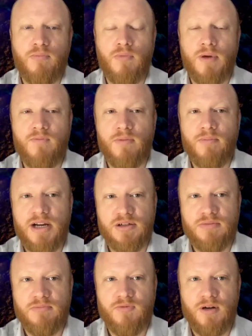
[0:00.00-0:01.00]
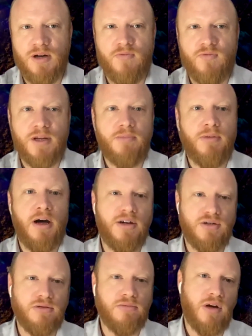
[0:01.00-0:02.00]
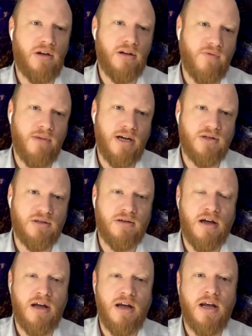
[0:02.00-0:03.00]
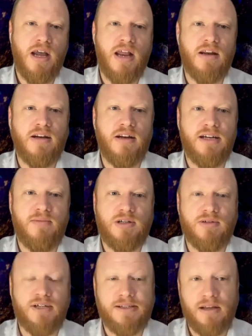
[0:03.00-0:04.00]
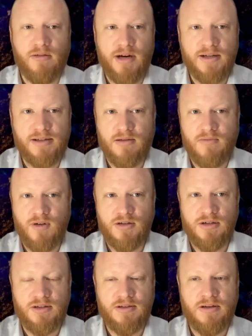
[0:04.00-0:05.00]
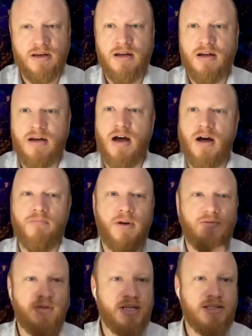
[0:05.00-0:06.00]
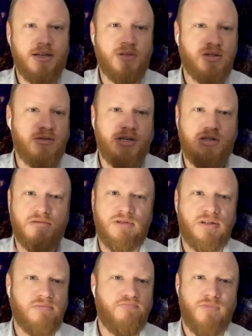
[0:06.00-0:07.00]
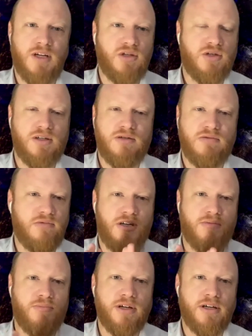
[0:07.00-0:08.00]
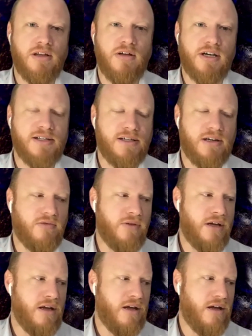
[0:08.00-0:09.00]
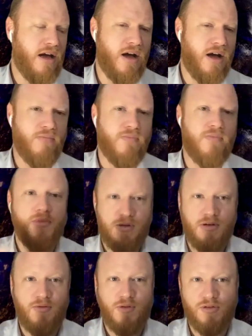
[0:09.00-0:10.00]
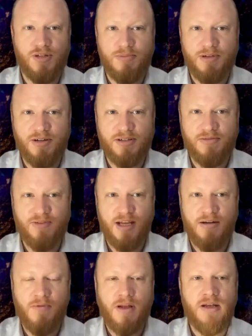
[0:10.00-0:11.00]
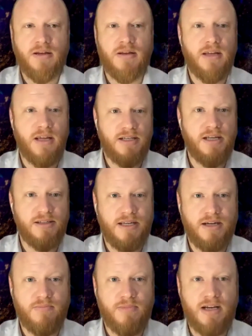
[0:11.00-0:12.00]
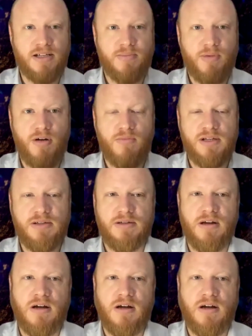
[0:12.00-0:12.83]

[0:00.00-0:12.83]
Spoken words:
information with partial model information in an attempt to accelerate its convergence. But for these demonstrations, it's just completely learning itself. Of course, because of that, it does take many experiments.